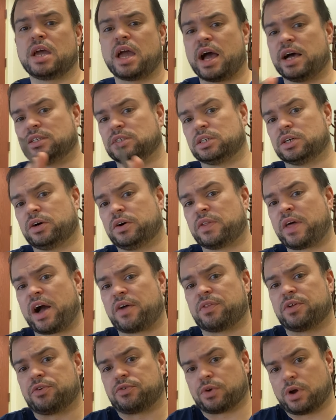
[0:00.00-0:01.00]
has to deal with
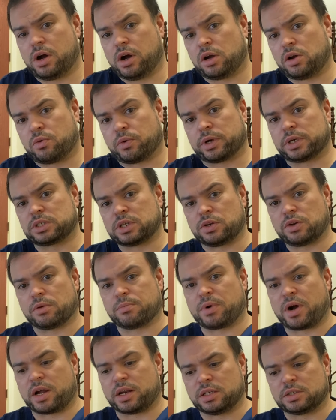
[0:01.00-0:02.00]
how the drug works on your
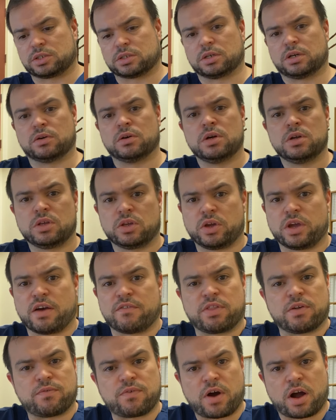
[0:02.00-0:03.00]
body. So you
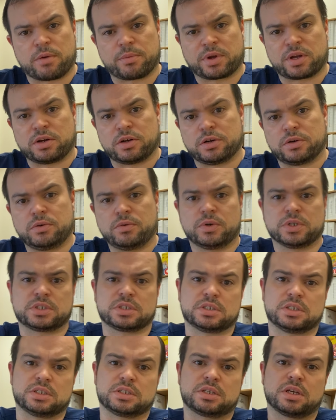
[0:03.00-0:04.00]
have the pharmaco, which
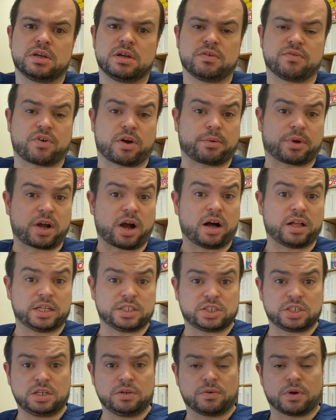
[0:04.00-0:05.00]
is
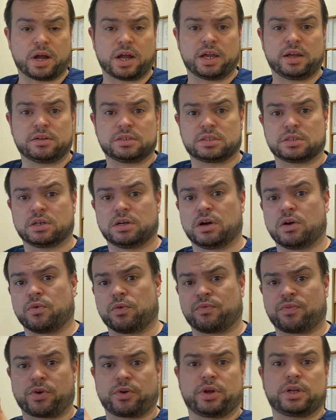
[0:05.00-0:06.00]
pharmacology, right? So
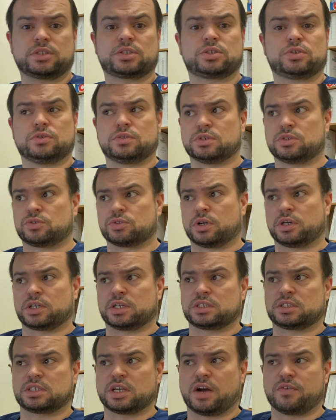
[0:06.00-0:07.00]
referring to the drug
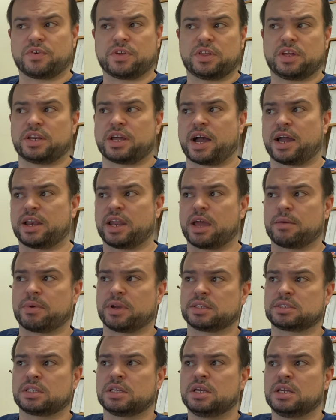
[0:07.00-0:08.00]
itself, and the
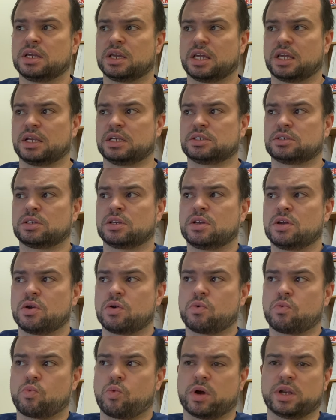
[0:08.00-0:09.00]
dynamics is
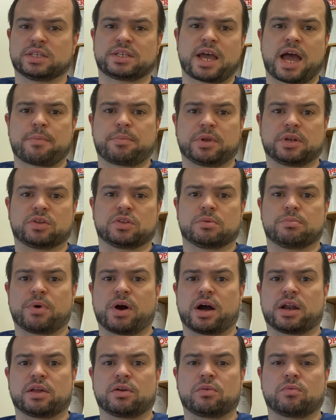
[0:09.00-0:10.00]
what is happening to the
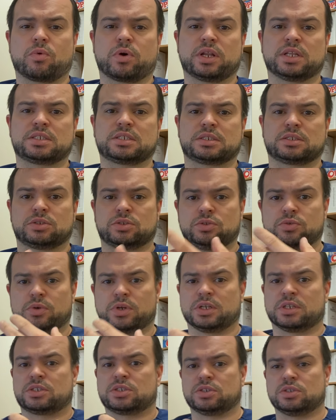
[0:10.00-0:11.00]
body, what it's
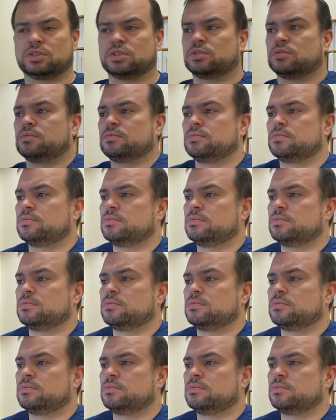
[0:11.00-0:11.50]
doing to you.